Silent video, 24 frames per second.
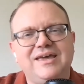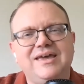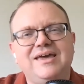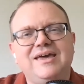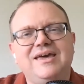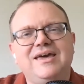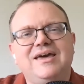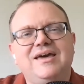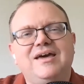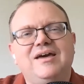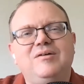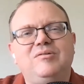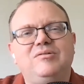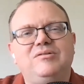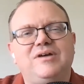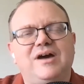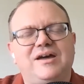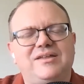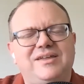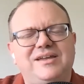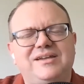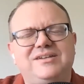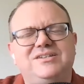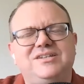Right. I
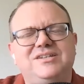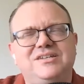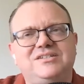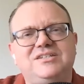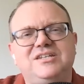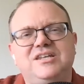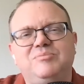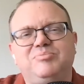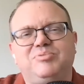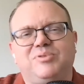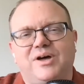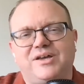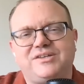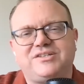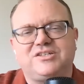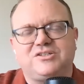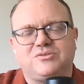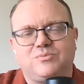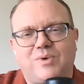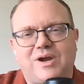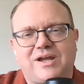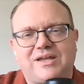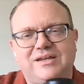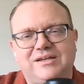think Disney Plus has
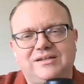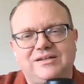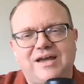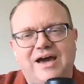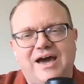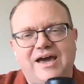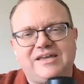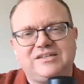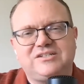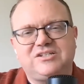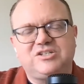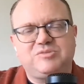recognized,